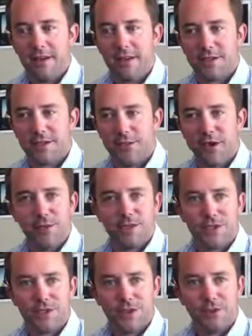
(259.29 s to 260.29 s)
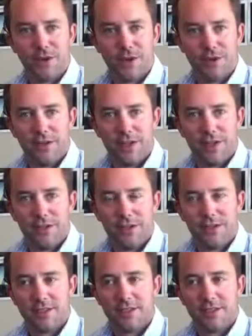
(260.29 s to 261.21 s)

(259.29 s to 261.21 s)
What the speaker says: saying, why don't we just do it with 100 Teslas?